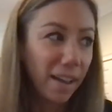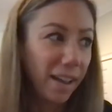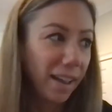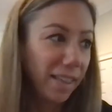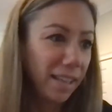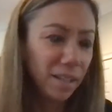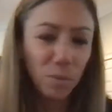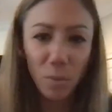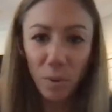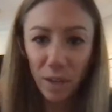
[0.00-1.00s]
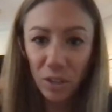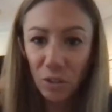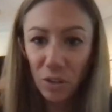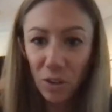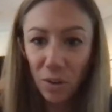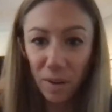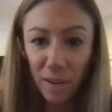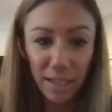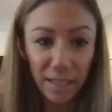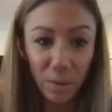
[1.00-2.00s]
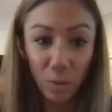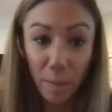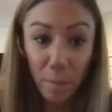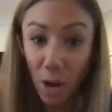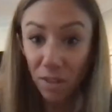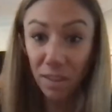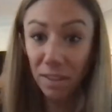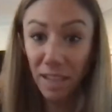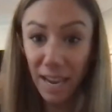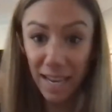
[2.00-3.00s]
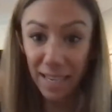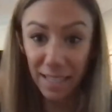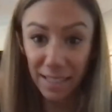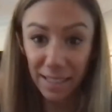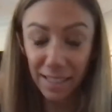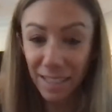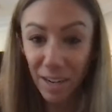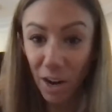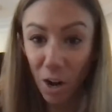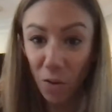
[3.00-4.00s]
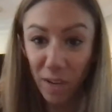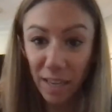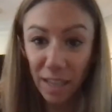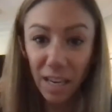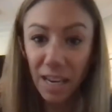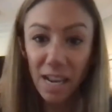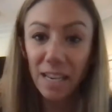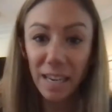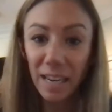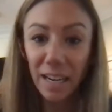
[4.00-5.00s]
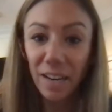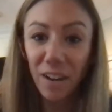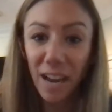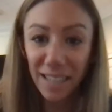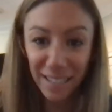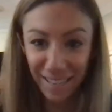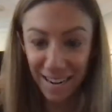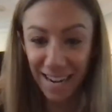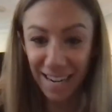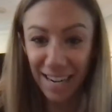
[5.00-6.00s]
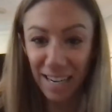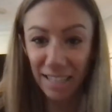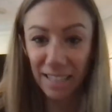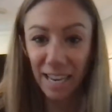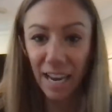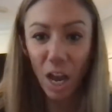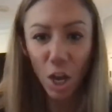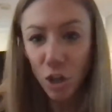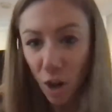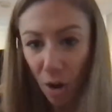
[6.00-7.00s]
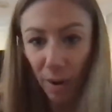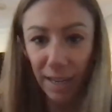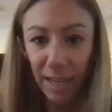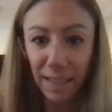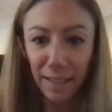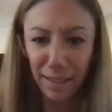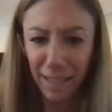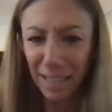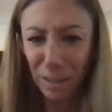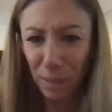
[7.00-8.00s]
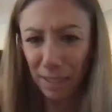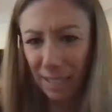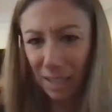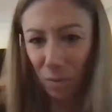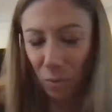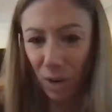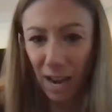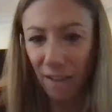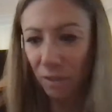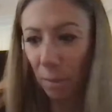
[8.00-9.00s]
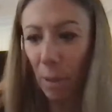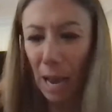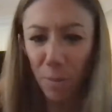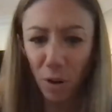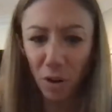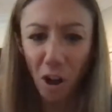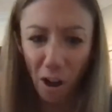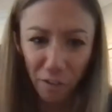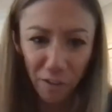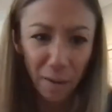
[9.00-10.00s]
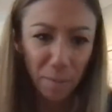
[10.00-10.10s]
And they said, well, what did you do? And he said, well, I bought the lids, like he didn't even hesitate. He didn't say, no, I didn't get the lids because I didn't want to have to buy more coffee.